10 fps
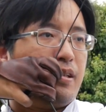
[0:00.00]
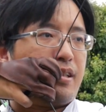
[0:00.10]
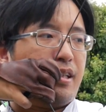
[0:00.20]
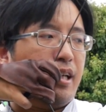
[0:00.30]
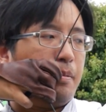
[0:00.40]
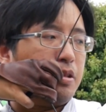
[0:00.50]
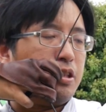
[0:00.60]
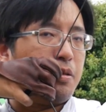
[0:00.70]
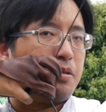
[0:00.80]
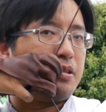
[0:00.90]
and keep the
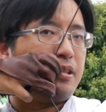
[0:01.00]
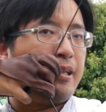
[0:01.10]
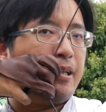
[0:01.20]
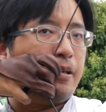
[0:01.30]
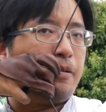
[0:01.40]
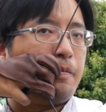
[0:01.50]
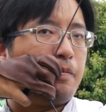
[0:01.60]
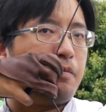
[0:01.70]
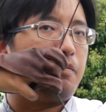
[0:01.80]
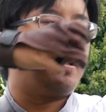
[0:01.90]
shoulders down
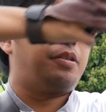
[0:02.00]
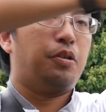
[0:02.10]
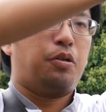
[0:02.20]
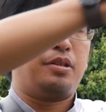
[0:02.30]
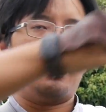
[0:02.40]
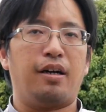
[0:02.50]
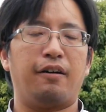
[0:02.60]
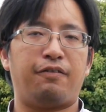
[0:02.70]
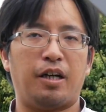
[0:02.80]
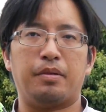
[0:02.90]
when your
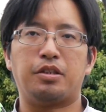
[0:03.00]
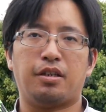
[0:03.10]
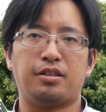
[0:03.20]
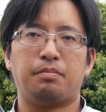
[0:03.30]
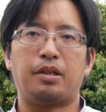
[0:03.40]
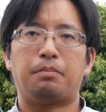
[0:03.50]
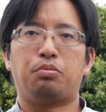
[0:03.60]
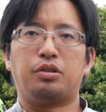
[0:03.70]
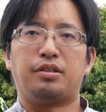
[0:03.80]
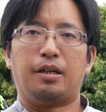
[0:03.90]
diaphragm and chest are being
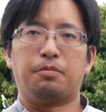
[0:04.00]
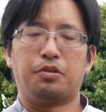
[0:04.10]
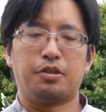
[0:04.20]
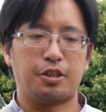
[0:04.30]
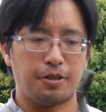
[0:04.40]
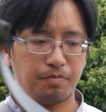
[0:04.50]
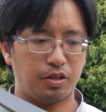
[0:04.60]
pushed upwards.